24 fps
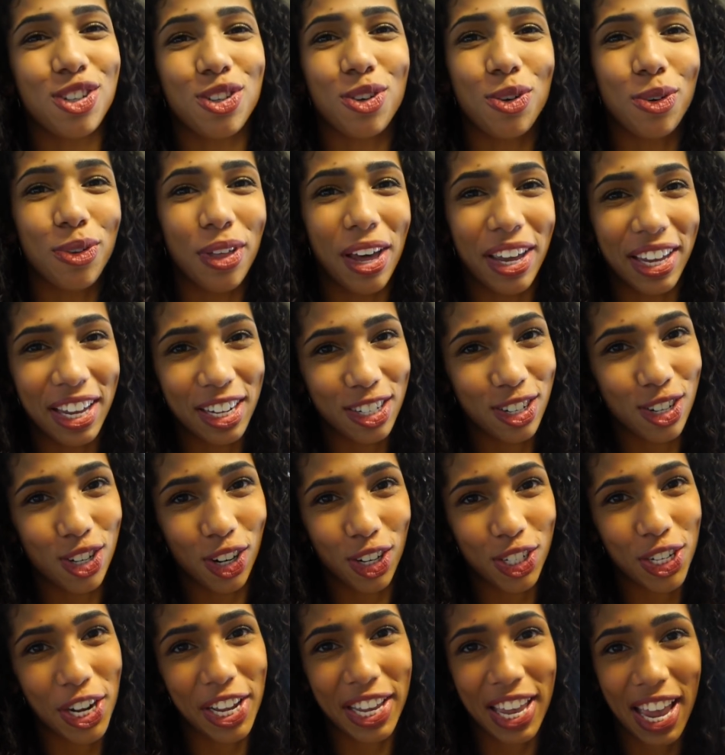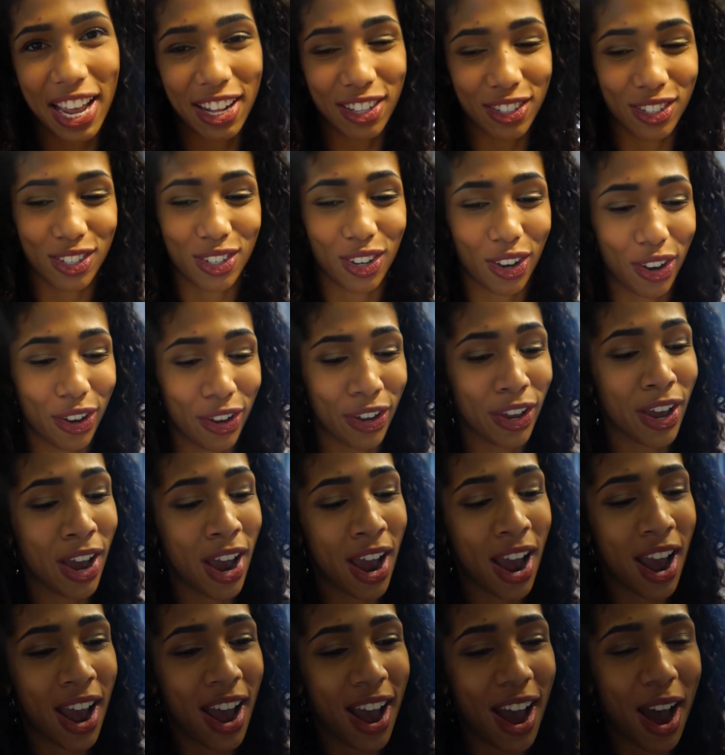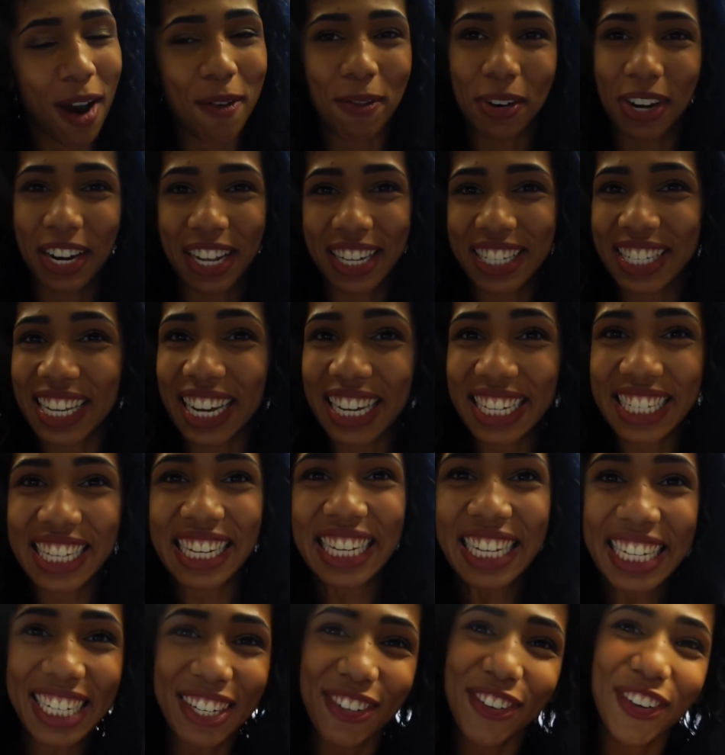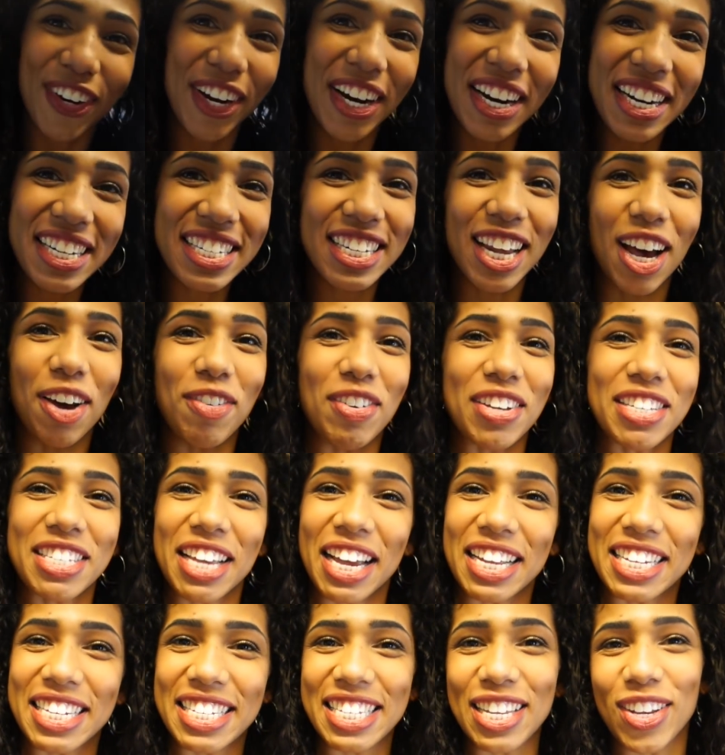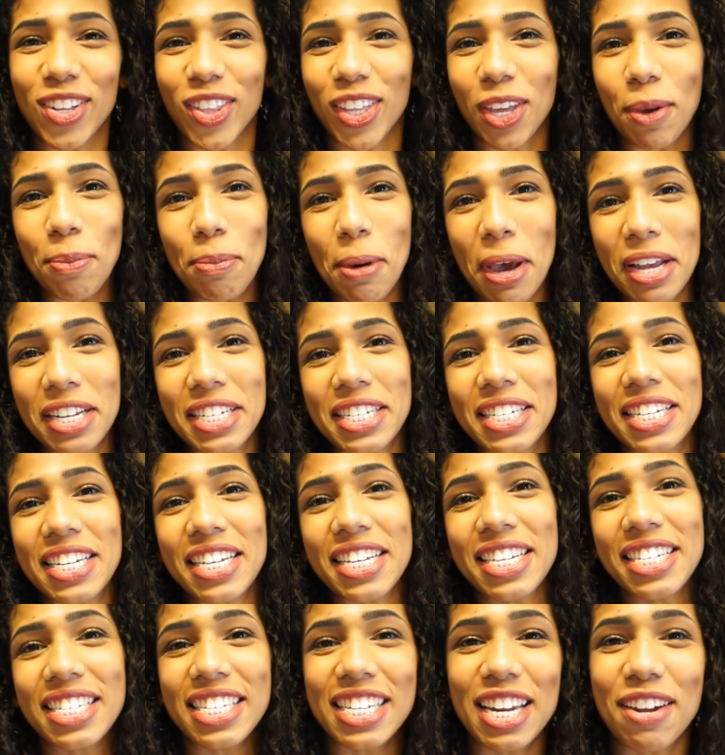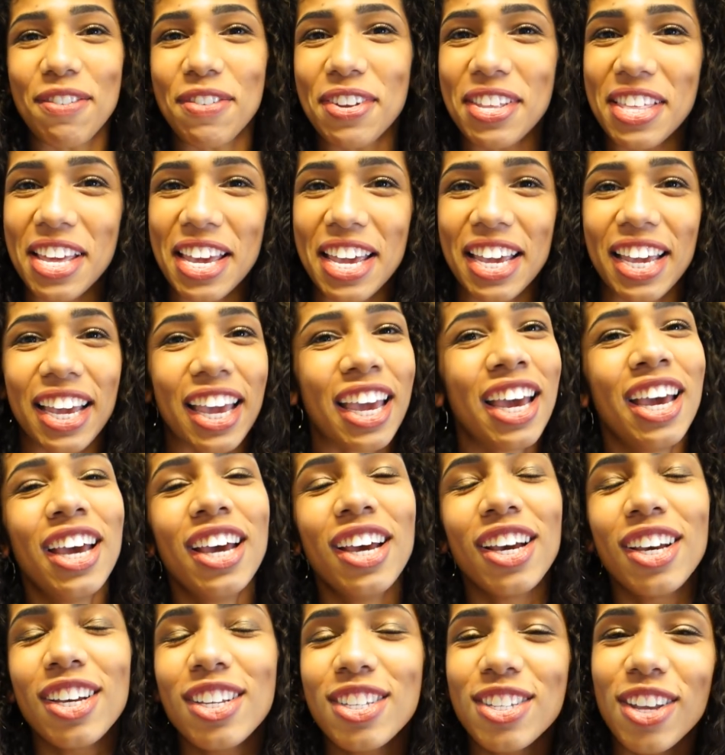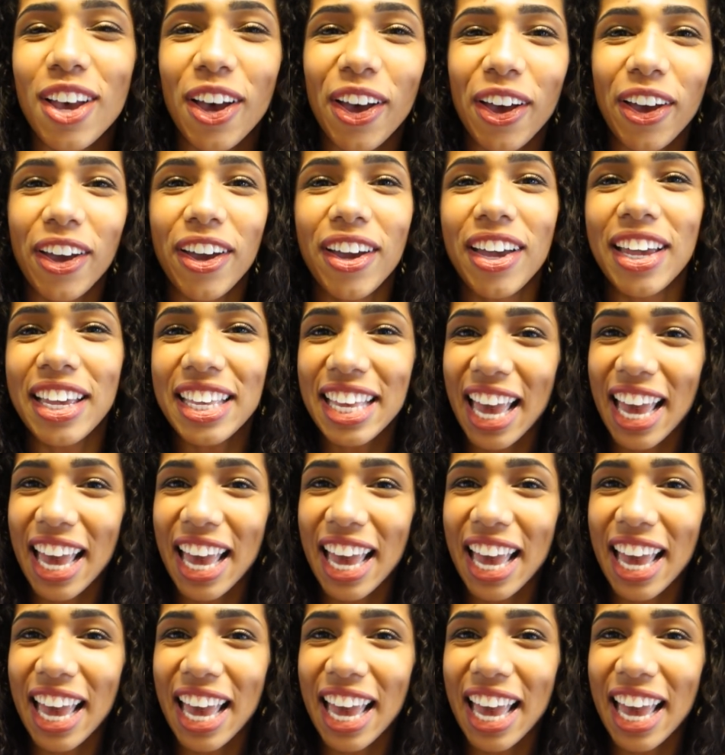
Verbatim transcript: just cool that I get to judge it again. So I'm really excited for it. I'm excited to see all the competitors and everything. So